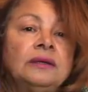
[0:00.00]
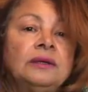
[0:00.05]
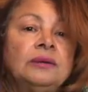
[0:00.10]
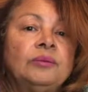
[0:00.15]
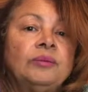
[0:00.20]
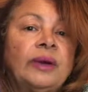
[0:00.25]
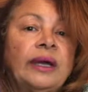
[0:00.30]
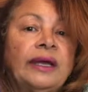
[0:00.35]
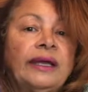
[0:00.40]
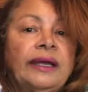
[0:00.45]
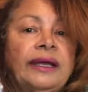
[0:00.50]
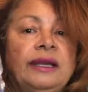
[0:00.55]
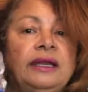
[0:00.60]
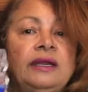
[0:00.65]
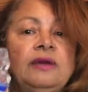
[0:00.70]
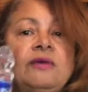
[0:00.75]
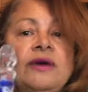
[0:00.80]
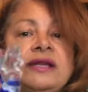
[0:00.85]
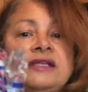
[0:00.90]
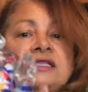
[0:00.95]
But
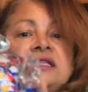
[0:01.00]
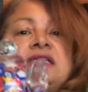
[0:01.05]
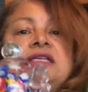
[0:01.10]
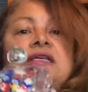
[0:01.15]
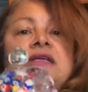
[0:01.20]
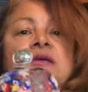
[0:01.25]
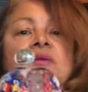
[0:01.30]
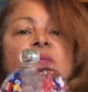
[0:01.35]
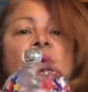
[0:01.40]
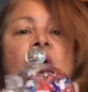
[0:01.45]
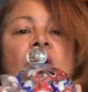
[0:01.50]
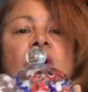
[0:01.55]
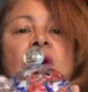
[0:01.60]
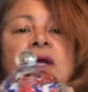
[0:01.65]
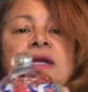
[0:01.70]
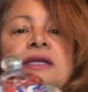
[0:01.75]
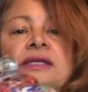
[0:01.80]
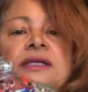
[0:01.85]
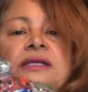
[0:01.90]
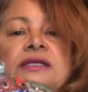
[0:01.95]
anyway, it's a
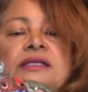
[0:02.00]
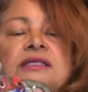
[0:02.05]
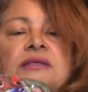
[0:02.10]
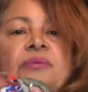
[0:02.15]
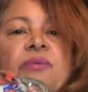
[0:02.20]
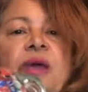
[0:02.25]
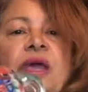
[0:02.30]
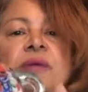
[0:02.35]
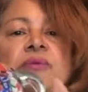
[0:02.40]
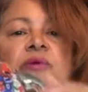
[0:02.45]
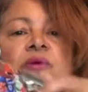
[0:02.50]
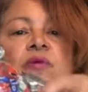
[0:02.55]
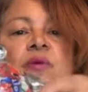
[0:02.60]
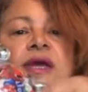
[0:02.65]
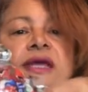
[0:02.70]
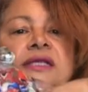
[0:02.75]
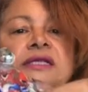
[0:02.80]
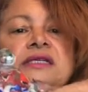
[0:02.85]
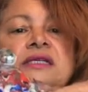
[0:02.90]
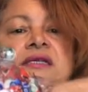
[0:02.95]
teapot. It's a
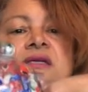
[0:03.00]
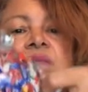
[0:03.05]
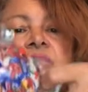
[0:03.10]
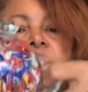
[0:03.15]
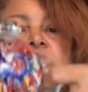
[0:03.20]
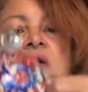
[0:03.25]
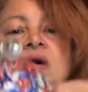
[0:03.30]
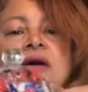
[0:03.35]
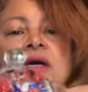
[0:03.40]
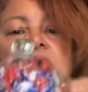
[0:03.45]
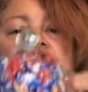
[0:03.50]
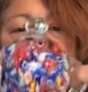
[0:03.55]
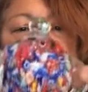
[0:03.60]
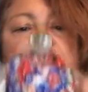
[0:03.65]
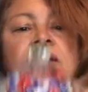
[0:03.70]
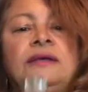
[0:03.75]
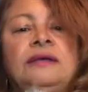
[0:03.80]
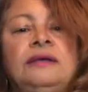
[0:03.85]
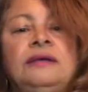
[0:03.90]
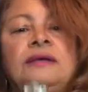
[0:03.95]
paperweight teapot.
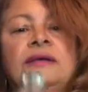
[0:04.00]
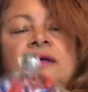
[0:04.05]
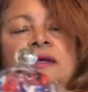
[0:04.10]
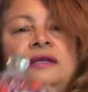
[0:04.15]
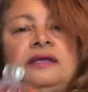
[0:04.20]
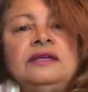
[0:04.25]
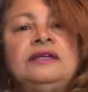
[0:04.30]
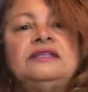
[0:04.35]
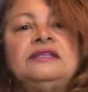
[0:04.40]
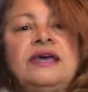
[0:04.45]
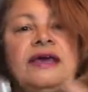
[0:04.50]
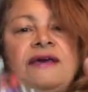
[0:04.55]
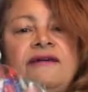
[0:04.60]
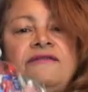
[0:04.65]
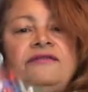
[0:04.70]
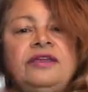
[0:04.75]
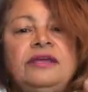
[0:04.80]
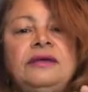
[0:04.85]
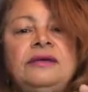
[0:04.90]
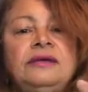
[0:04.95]
It is
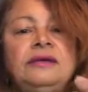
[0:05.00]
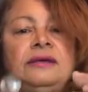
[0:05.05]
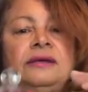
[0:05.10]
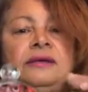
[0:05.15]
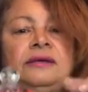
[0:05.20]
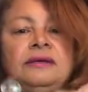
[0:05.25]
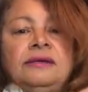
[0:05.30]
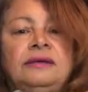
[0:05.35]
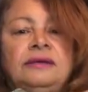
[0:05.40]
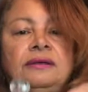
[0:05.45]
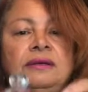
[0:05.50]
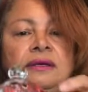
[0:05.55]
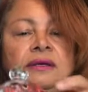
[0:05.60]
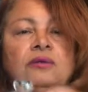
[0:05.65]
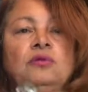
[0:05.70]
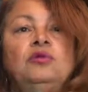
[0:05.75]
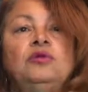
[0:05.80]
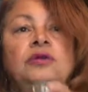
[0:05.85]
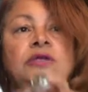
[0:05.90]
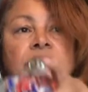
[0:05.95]
heavy. It
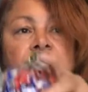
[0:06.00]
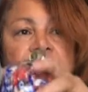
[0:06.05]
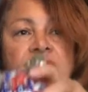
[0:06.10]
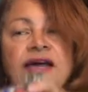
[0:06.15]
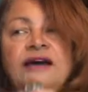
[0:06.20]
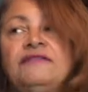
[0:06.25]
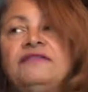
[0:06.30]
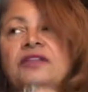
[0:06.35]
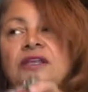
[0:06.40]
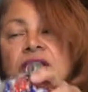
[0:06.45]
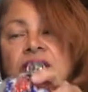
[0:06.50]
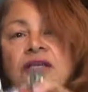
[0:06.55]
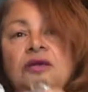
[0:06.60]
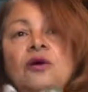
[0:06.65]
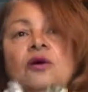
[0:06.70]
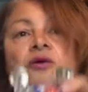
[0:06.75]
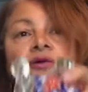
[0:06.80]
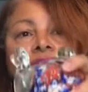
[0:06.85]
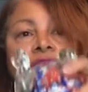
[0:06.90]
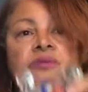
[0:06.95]
would definitely
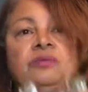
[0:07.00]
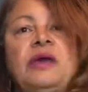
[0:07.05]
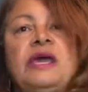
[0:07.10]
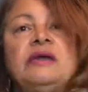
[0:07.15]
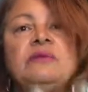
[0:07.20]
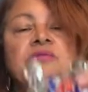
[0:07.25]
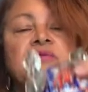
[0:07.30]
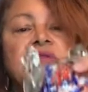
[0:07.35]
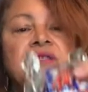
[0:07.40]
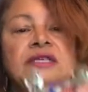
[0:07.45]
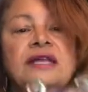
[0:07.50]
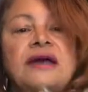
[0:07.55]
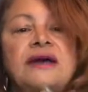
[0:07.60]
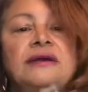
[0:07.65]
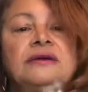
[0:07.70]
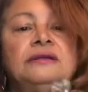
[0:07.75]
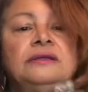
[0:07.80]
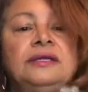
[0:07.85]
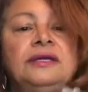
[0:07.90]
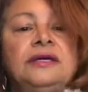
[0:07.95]
hold your papers
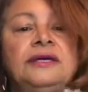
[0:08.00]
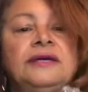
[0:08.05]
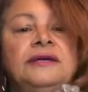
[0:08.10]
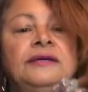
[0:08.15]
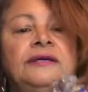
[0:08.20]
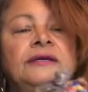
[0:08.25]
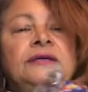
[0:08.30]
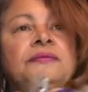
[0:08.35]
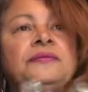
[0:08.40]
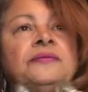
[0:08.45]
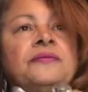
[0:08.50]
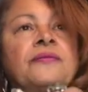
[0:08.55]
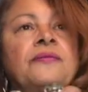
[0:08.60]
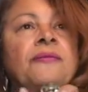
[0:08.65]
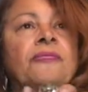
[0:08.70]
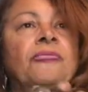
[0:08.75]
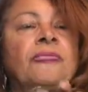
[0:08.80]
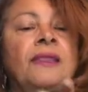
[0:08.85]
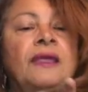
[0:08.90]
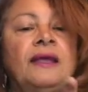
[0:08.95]
down.
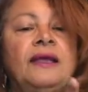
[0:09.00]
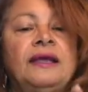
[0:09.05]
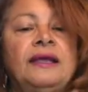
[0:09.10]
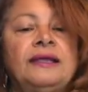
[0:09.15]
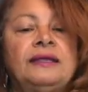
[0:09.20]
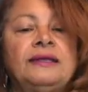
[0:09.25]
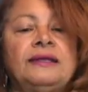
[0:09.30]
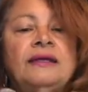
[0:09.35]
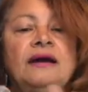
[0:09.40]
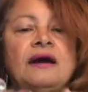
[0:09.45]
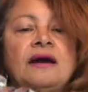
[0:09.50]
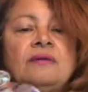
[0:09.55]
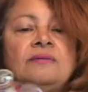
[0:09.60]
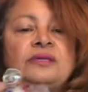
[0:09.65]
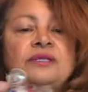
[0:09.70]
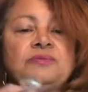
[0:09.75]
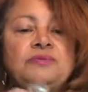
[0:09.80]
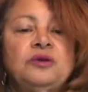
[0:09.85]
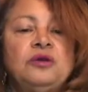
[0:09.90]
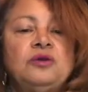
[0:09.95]
And
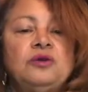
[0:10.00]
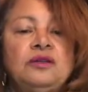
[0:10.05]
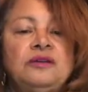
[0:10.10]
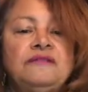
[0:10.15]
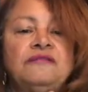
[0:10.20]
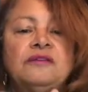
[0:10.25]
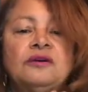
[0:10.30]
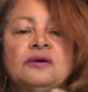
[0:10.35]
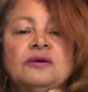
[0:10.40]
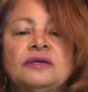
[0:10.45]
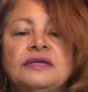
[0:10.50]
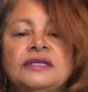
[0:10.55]
it's beautiful.